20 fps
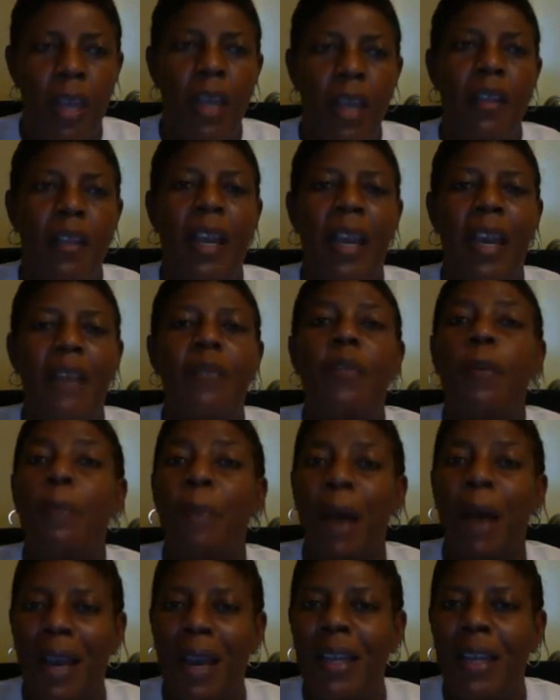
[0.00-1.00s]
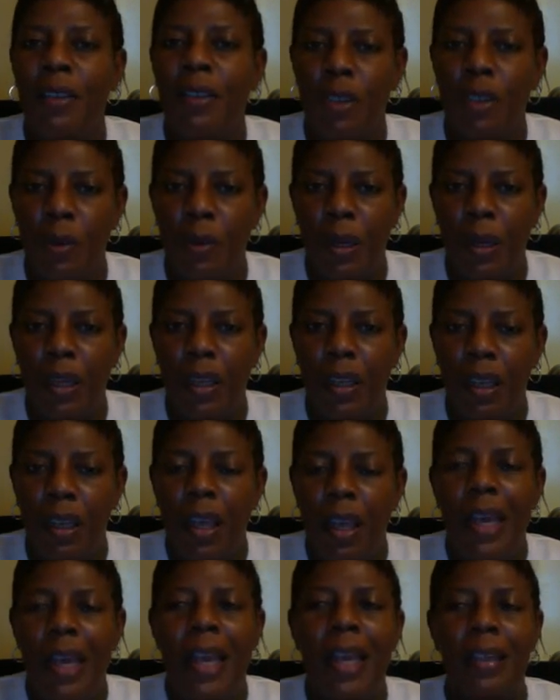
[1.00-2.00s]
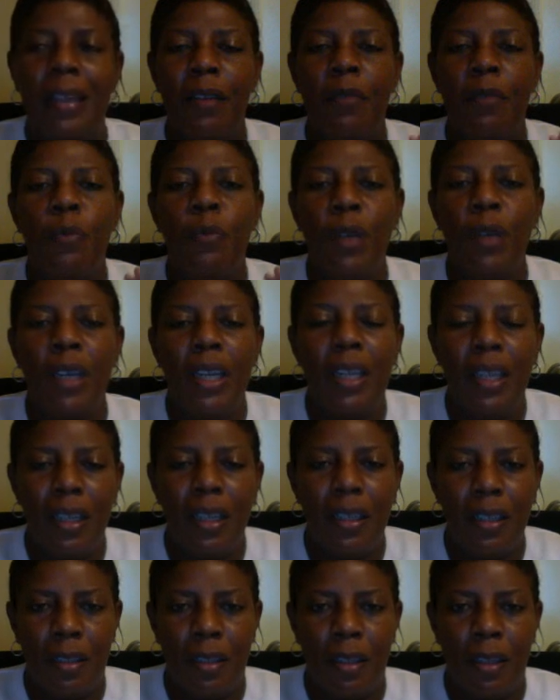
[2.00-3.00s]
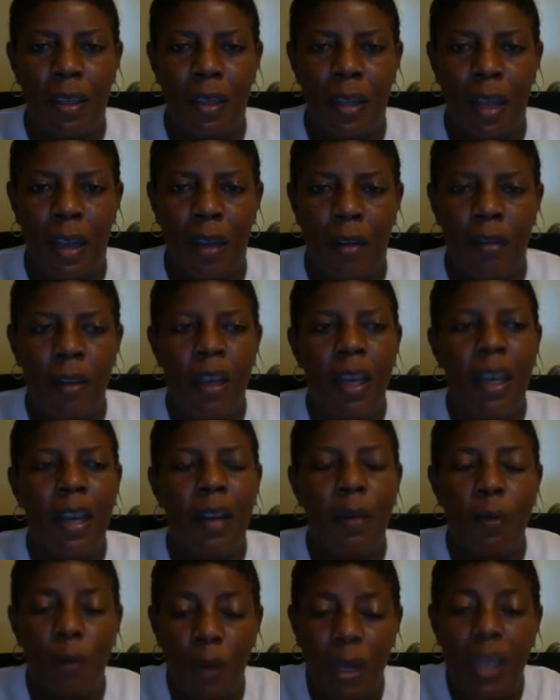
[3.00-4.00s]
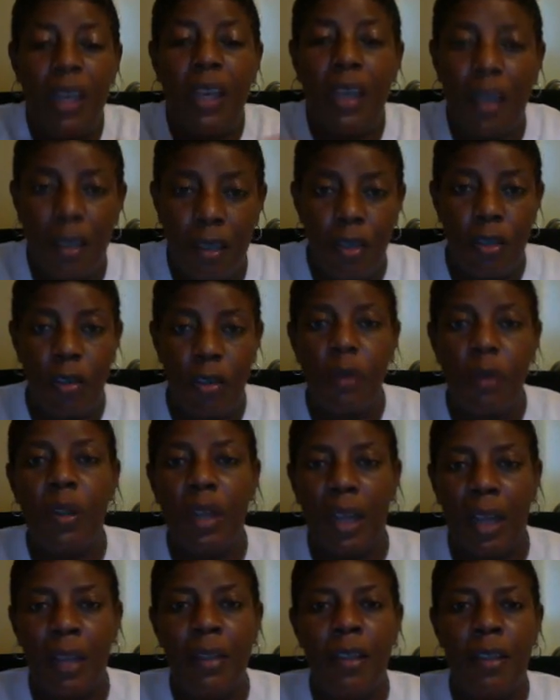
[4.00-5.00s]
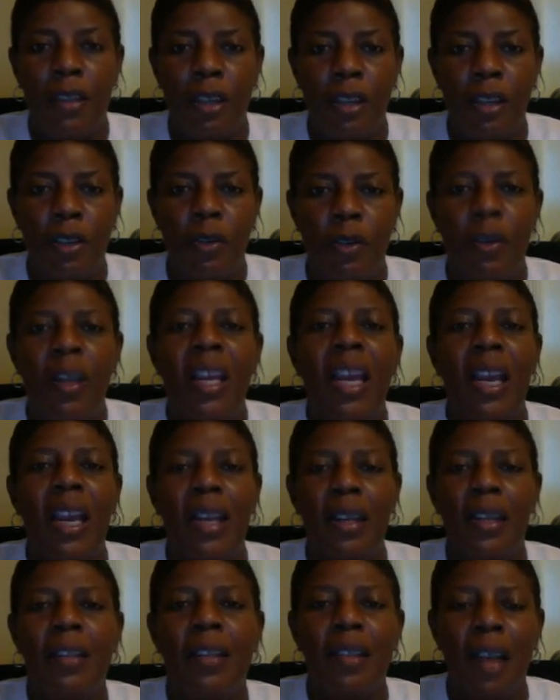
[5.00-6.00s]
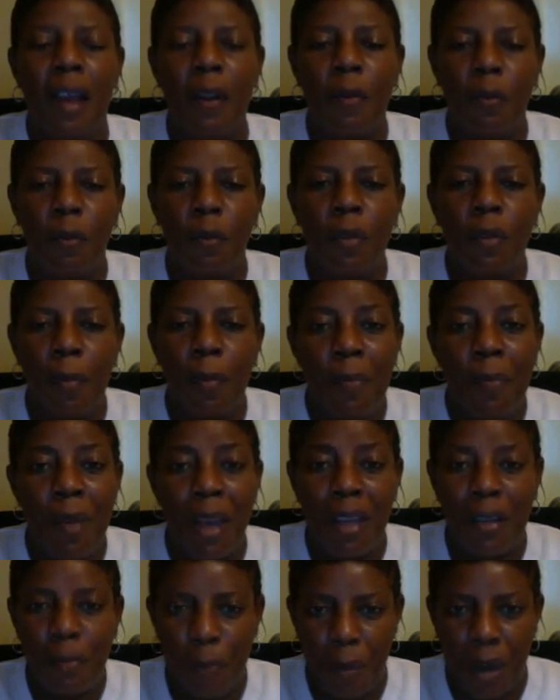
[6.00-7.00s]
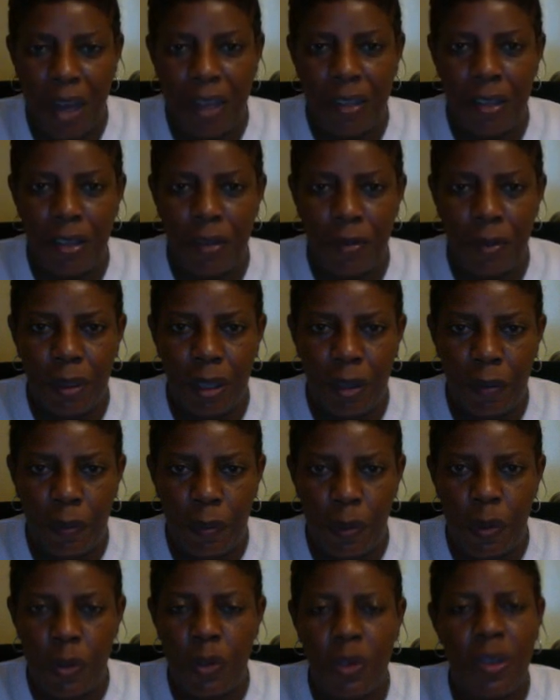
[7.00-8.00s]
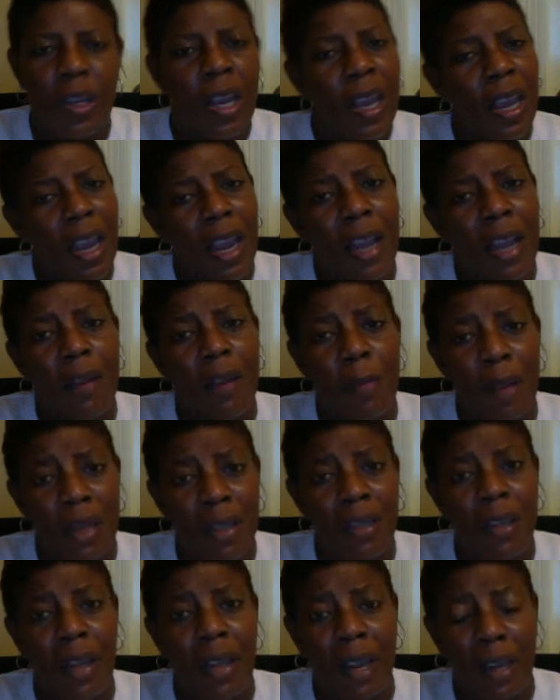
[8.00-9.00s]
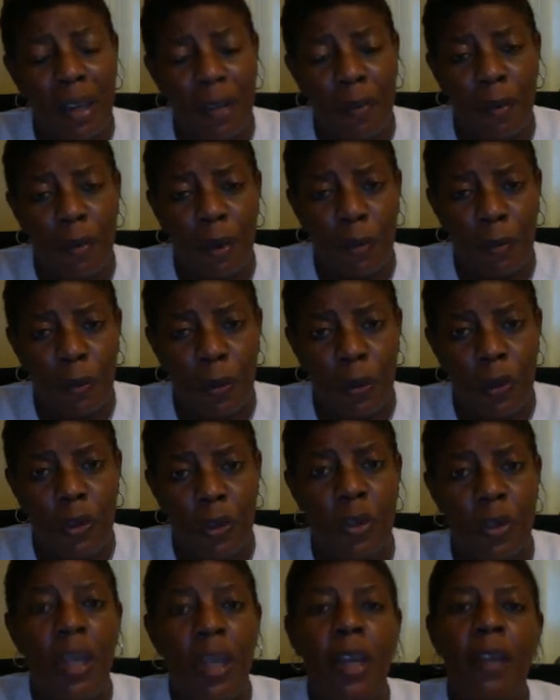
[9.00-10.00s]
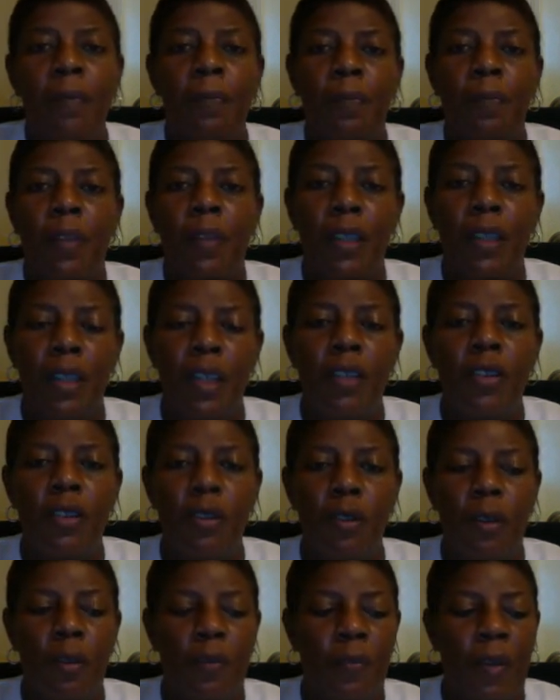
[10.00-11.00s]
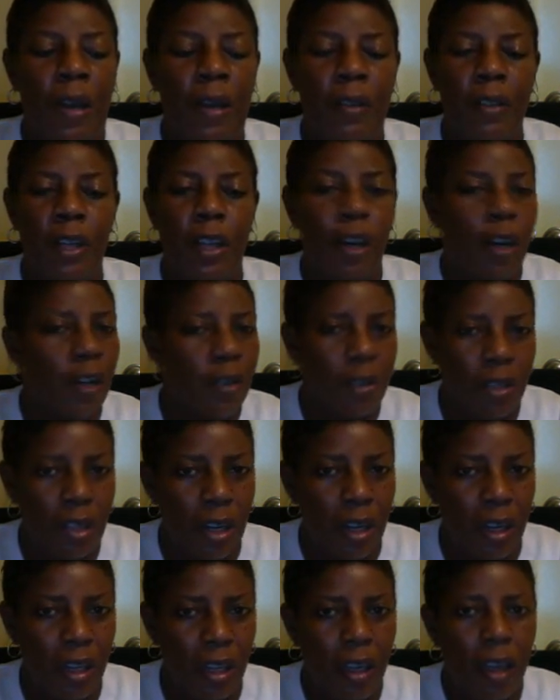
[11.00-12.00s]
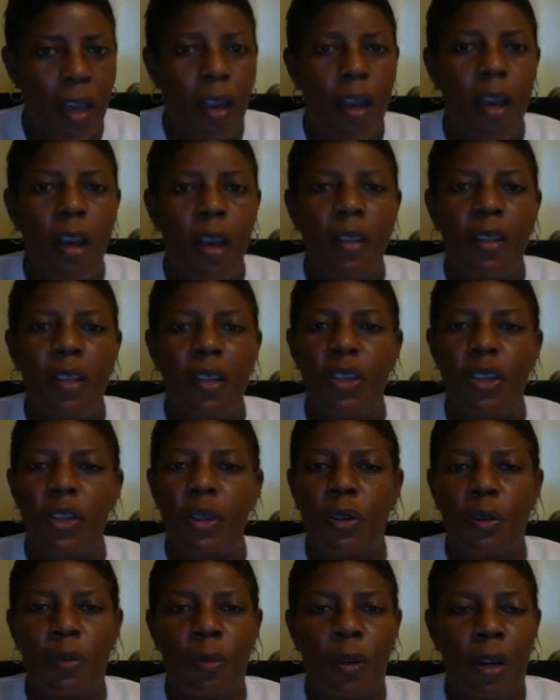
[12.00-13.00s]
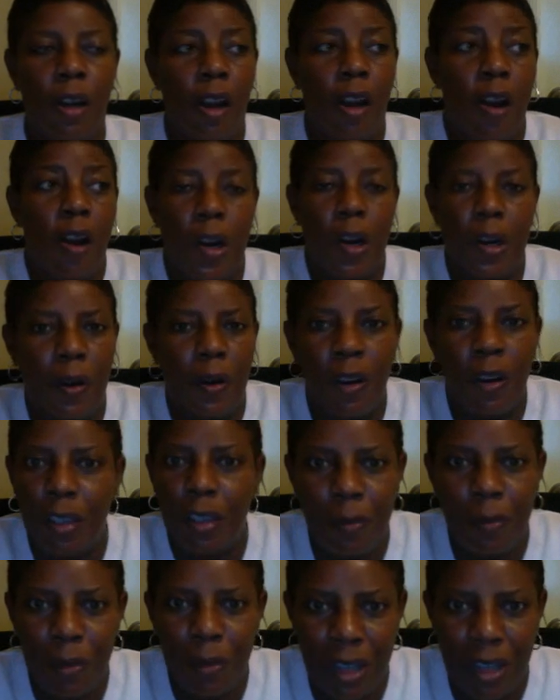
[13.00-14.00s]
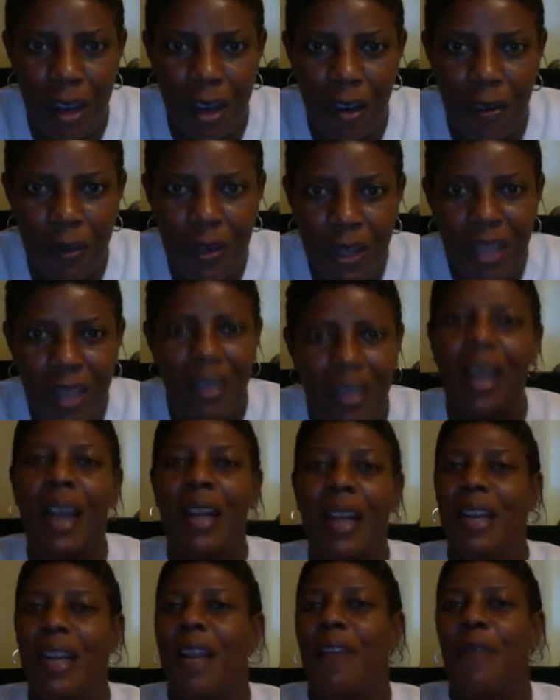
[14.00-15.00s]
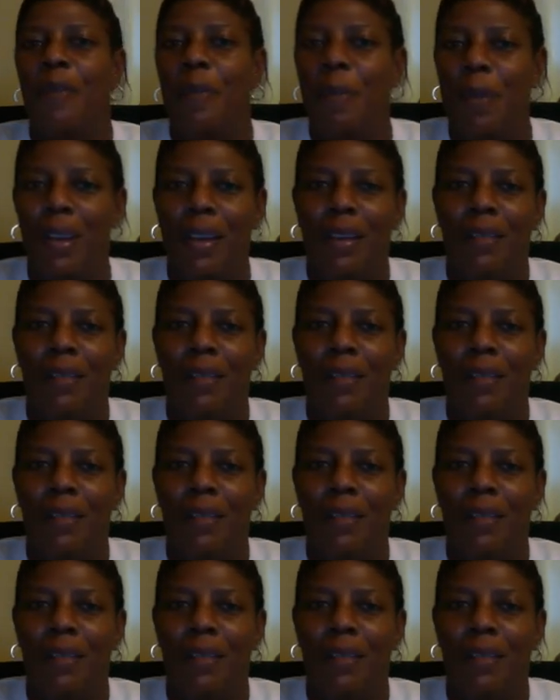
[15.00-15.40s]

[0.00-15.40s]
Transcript: They have to buy into it. And then we need to sit down, we, the student and the teacher, and decide the best positive reinforcers and the best negative reinforcers. This student found in her study, the children were harder on themselves than I could ever be.